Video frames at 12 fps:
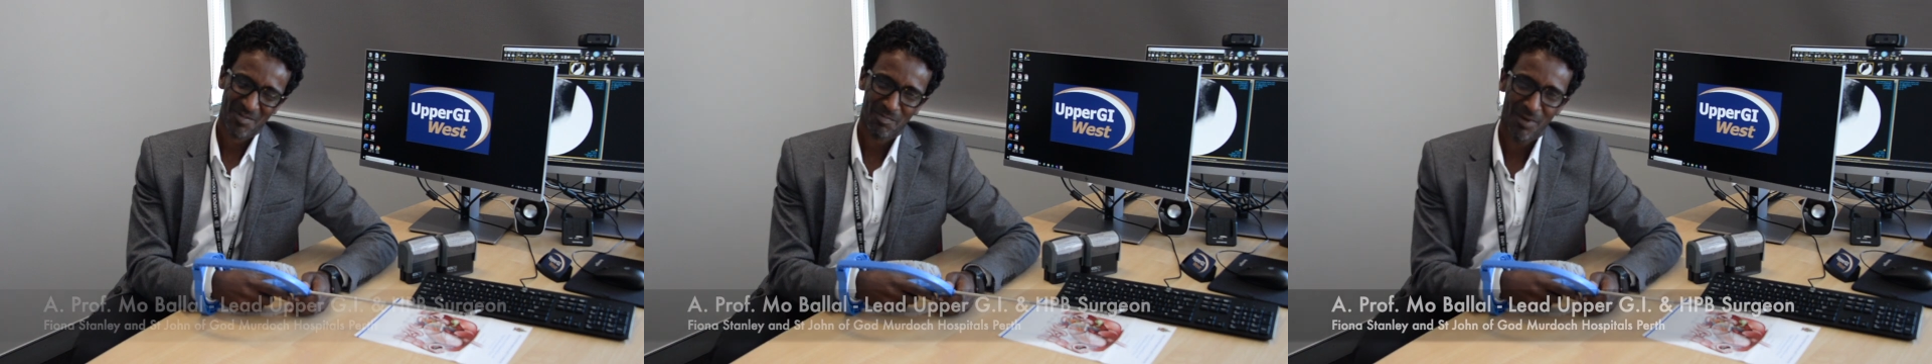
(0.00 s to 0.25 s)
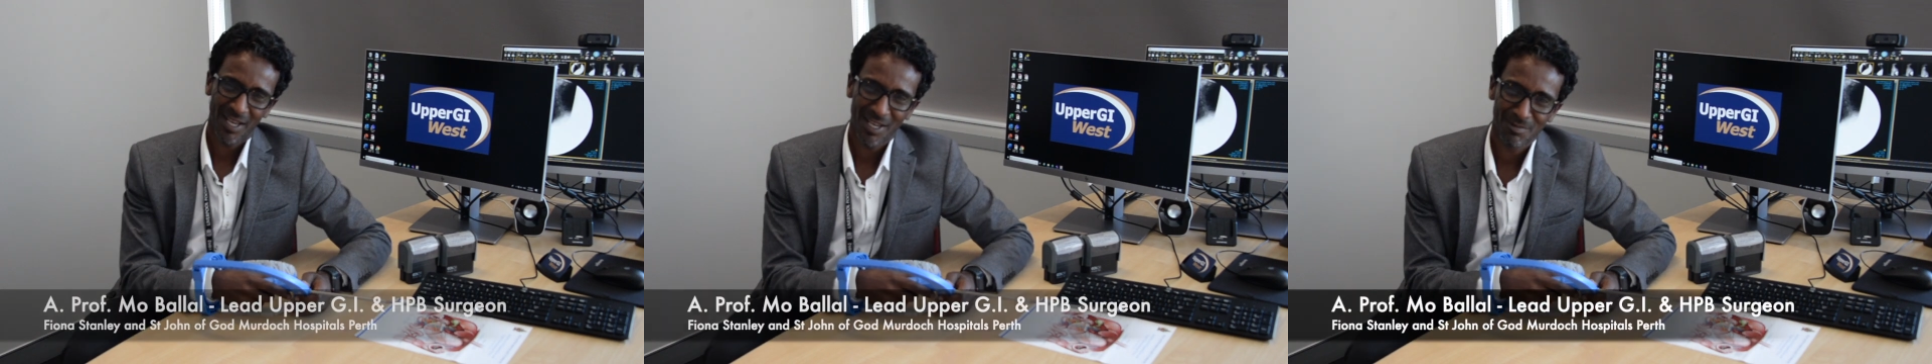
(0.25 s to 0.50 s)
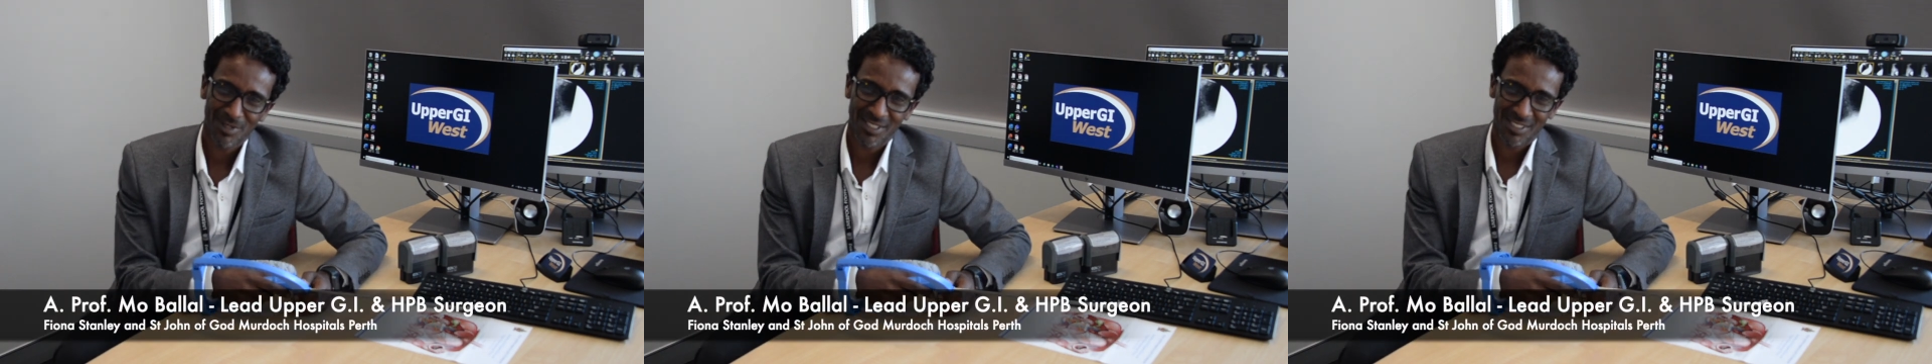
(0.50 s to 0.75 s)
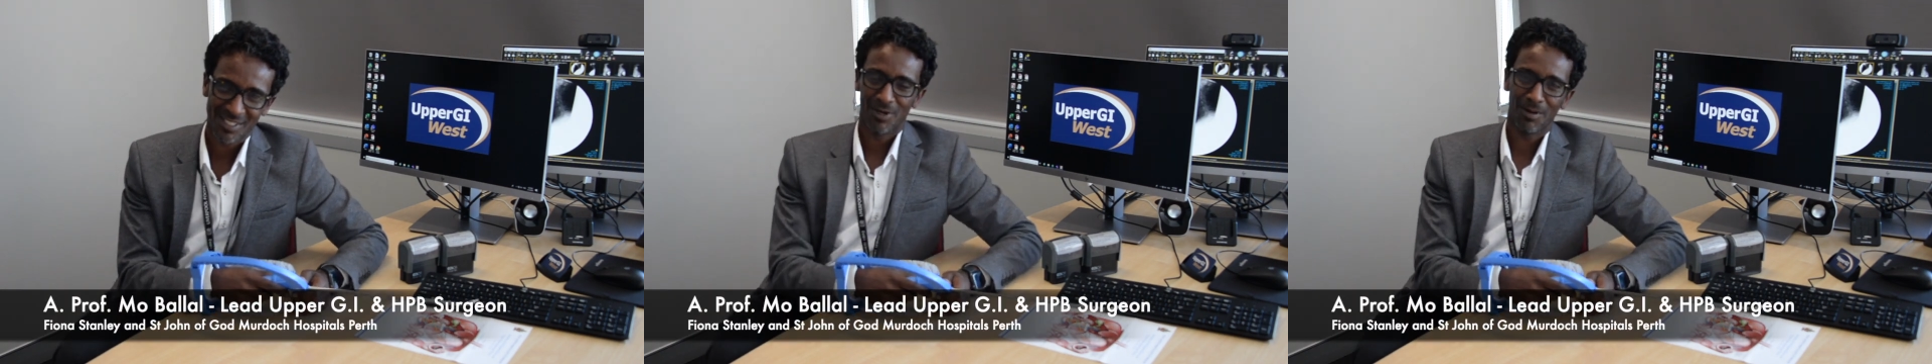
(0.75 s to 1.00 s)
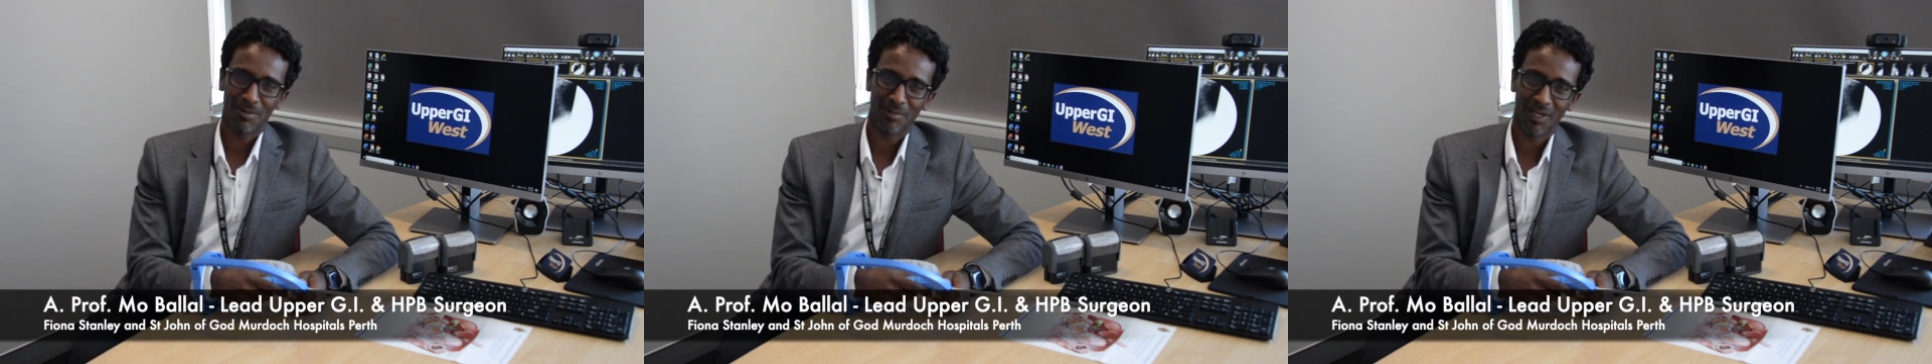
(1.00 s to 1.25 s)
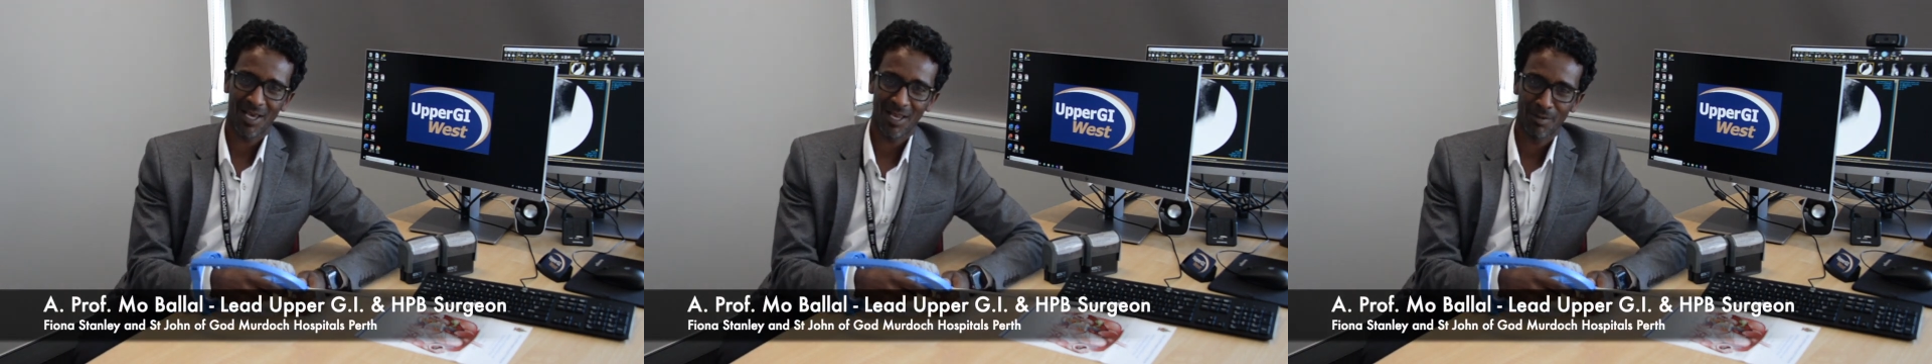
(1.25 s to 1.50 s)
My name is Prof Mo
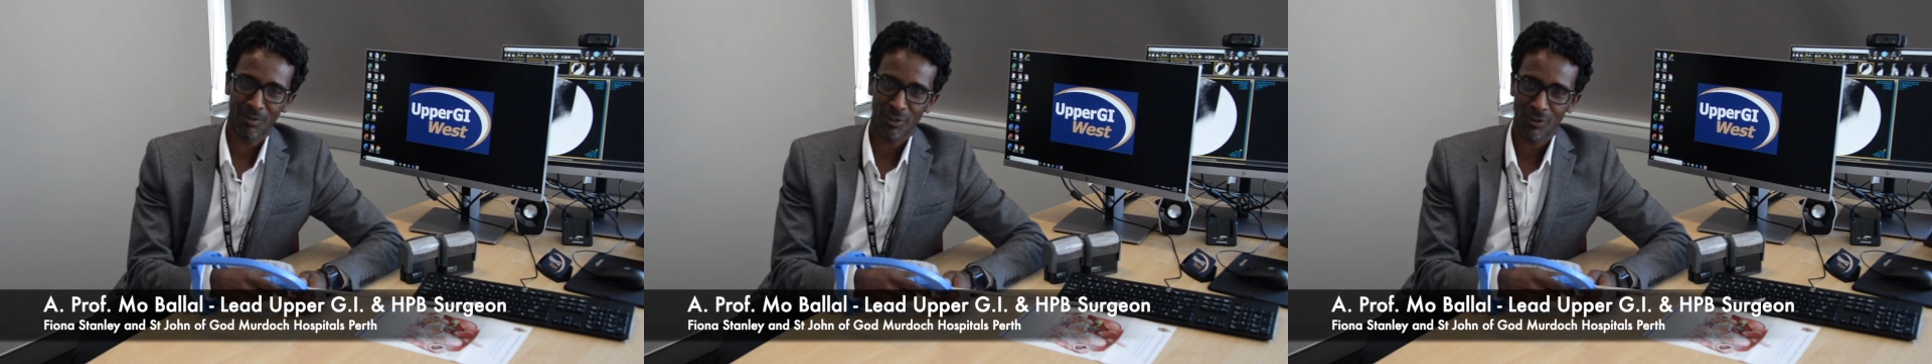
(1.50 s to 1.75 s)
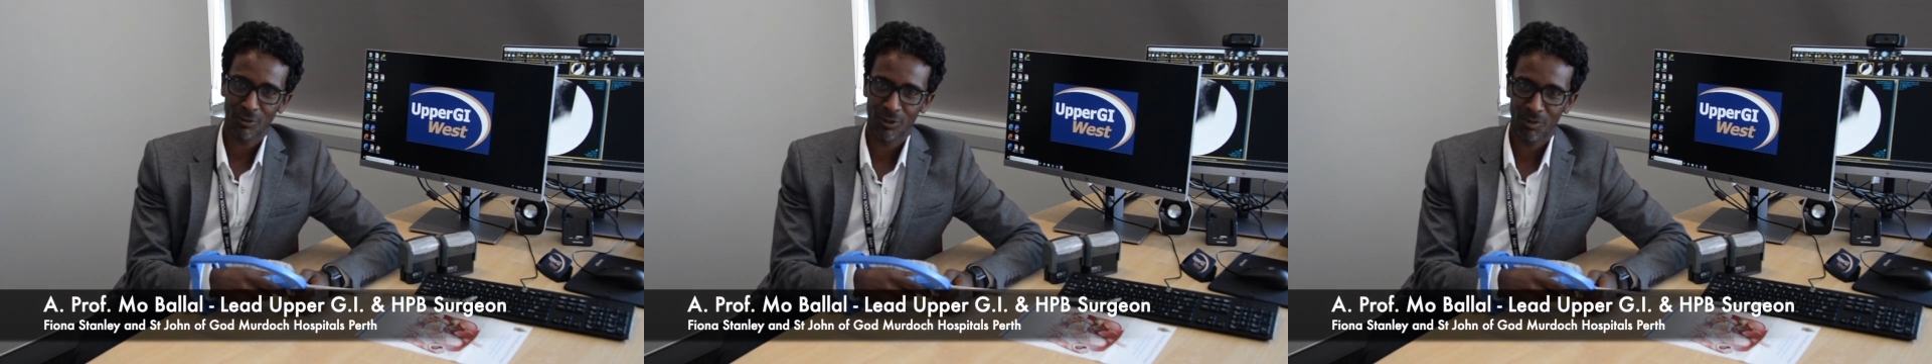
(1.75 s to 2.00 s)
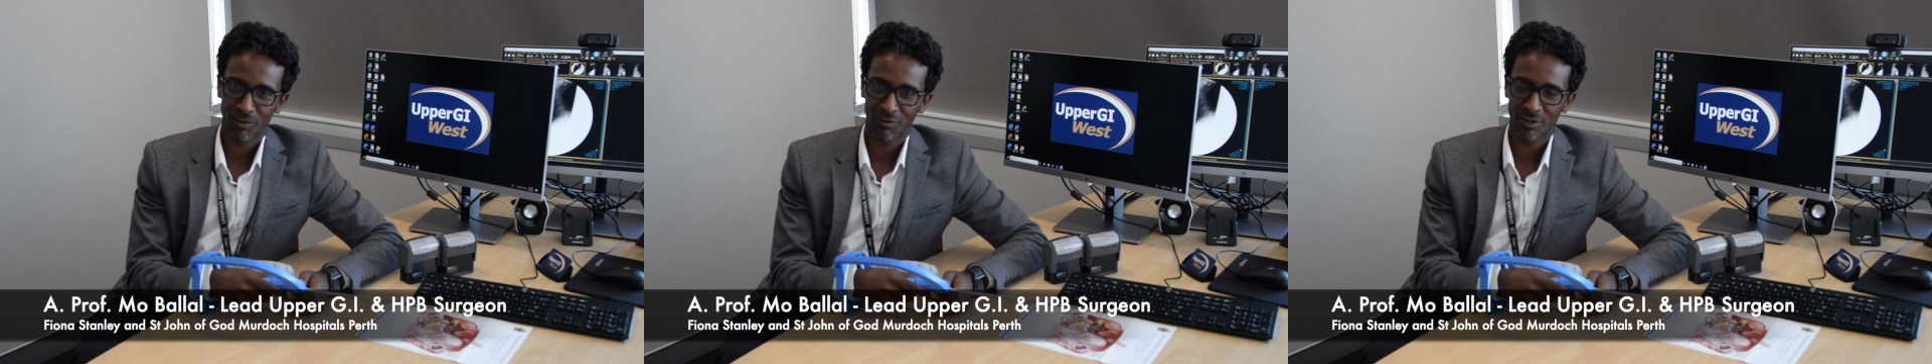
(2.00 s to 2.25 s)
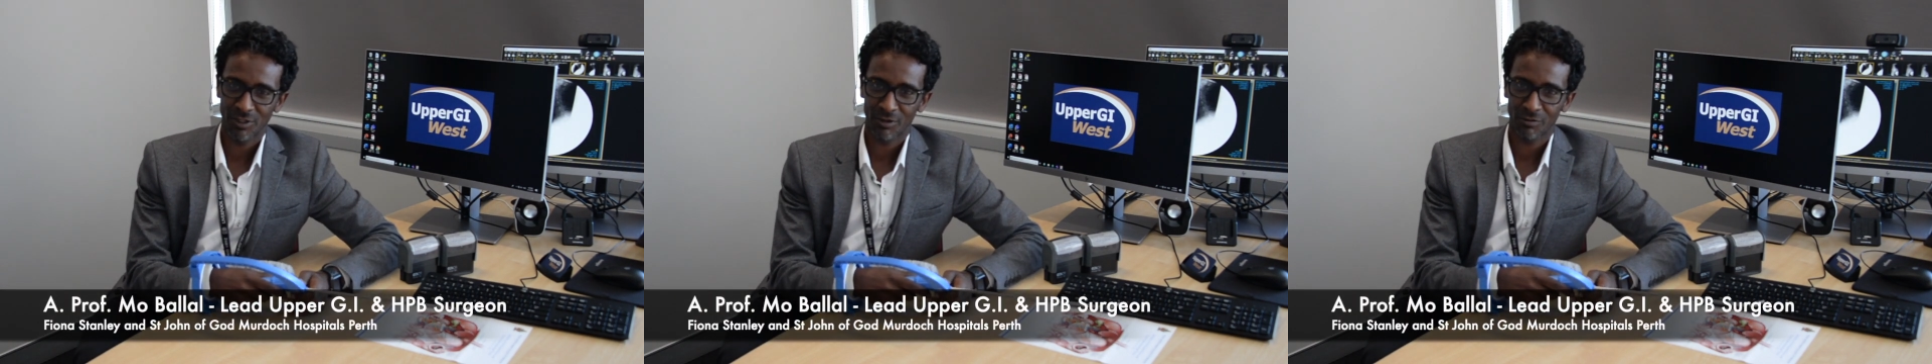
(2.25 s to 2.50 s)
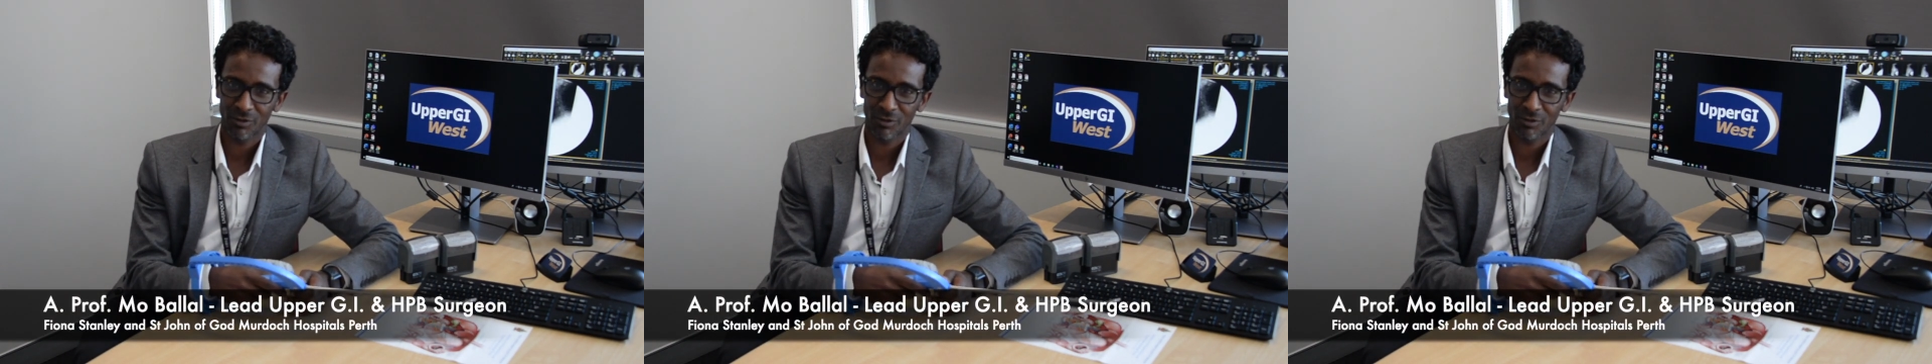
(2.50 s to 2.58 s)
Ballal. I'm an associate professor of